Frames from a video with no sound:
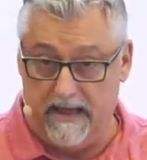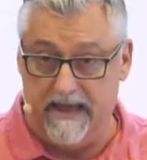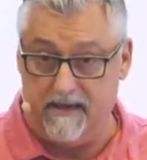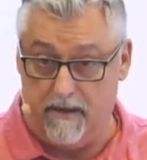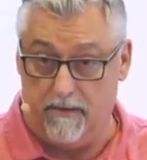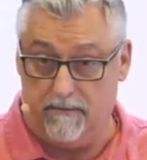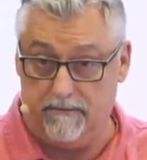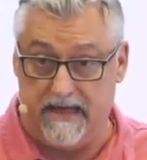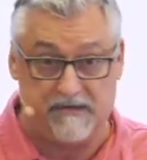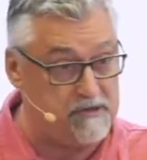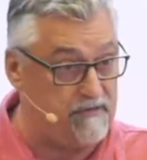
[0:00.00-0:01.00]
hate you.
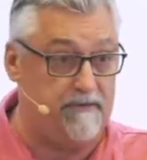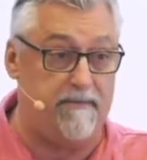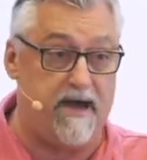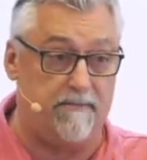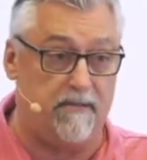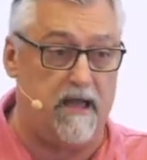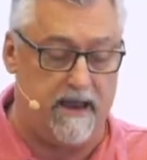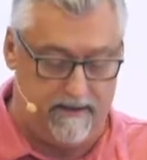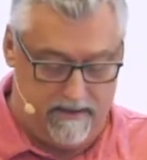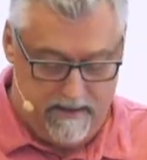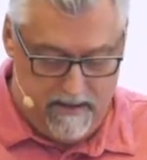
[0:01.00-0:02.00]
That's just the bottom line.